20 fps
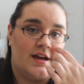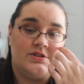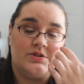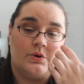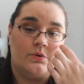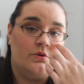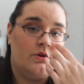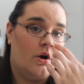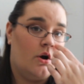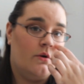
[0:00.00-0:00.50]
I
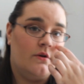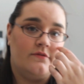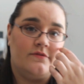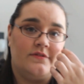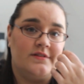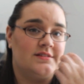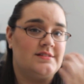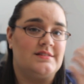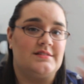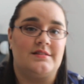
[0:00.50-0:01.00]
don't know if
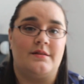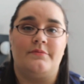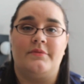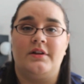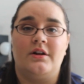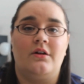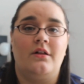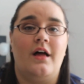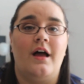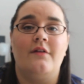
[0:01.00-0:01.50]
this is
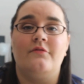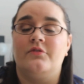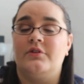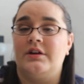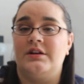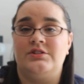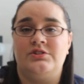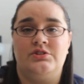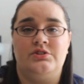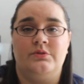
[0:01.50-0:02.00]
something I'll ever
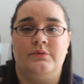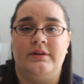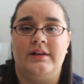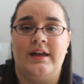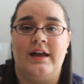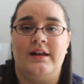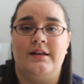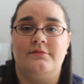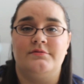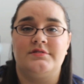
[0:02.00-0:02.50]
get to do again.